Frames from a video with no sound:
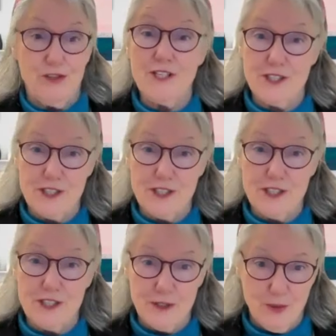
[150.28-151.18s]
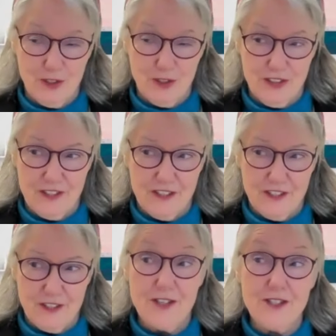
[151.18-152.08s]
trusting the world,
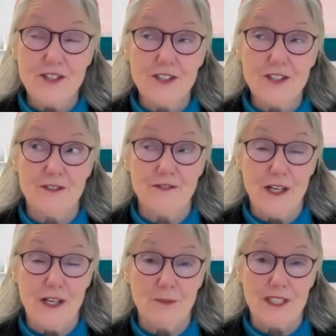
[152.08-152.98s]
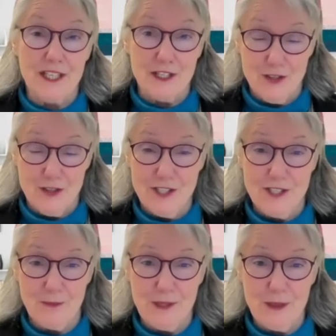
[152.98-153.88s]
trusting your environment, and
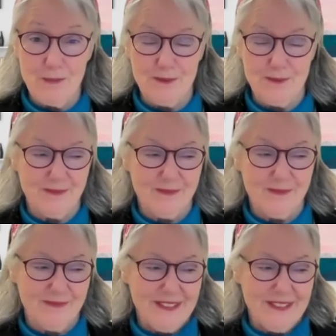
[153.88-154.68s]
trusting people.